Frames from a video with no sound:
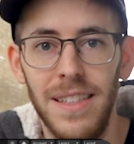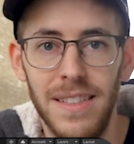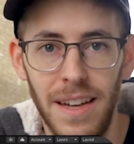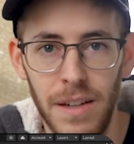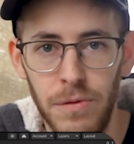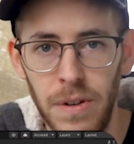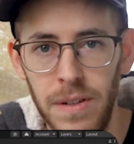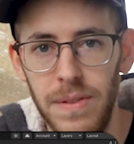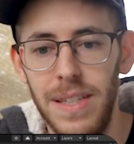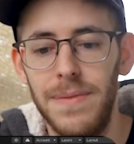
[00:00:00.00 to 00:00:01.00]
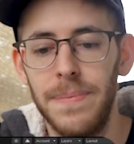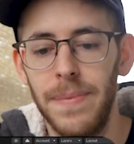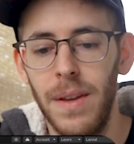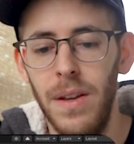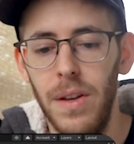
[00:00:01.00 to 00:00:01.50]
it, not in front of it.
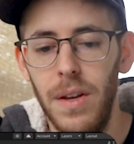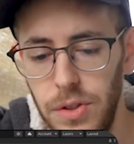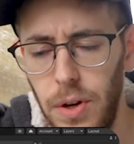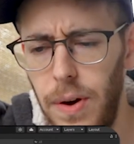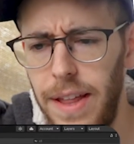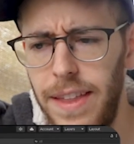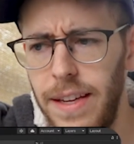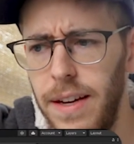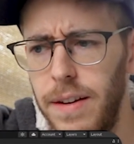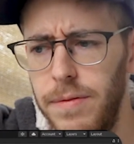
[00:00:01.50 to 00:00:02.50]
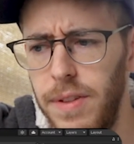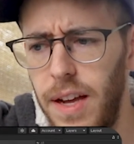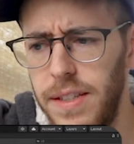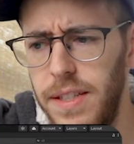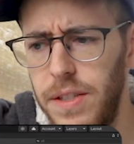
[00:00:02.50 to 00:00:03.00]
So I think
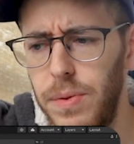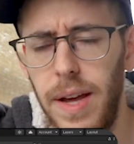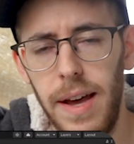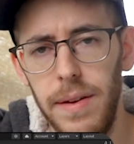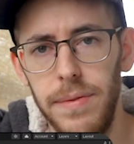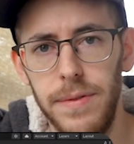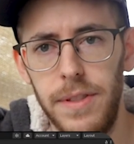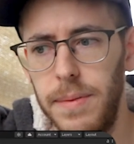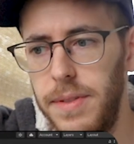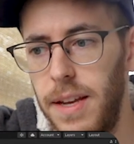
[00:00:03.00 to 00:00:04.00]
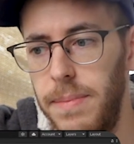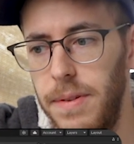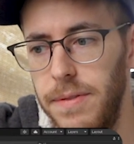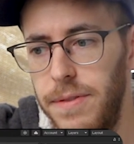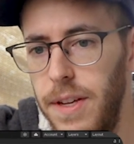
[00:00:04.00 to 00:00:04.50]
Vlog 6 will have some type
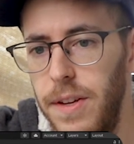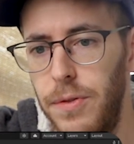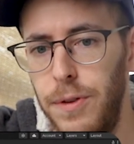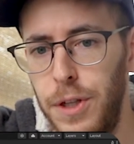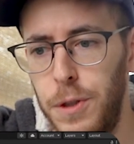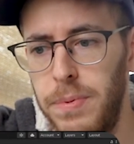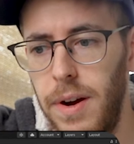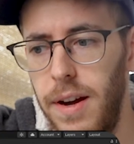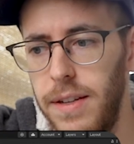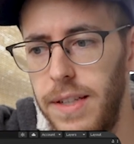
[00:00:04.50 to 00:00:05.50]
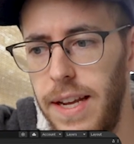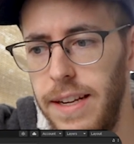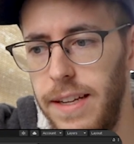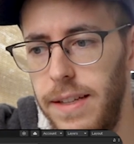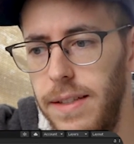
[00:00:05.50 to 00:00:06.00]
of finished product in
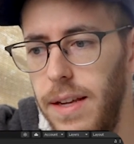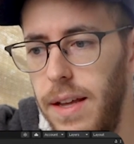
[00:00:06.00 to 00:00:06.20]
it,